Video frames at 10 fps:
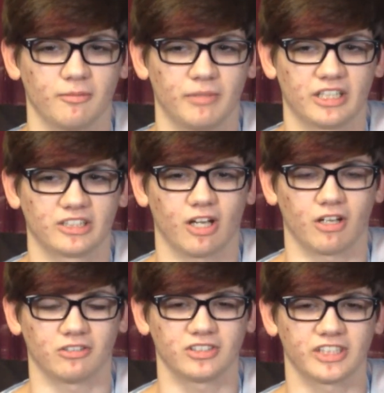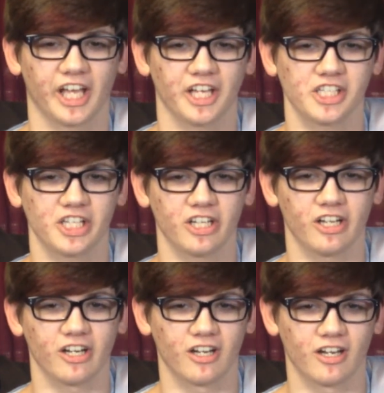McDonald's
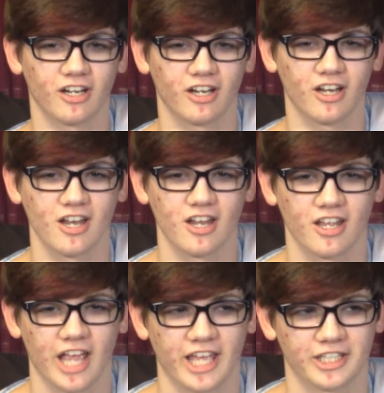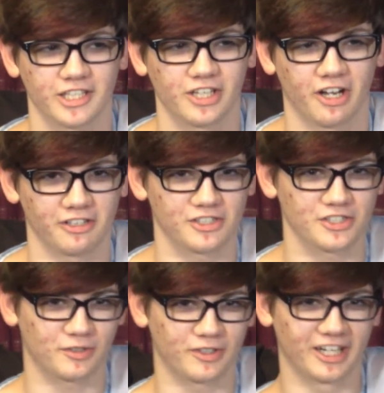cashier, and the dollar
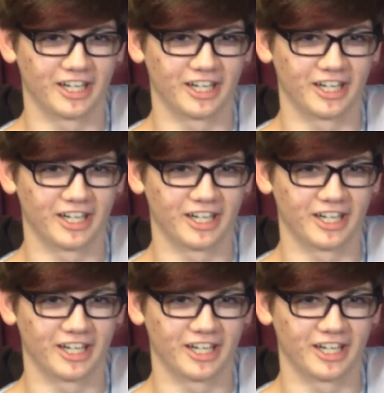store.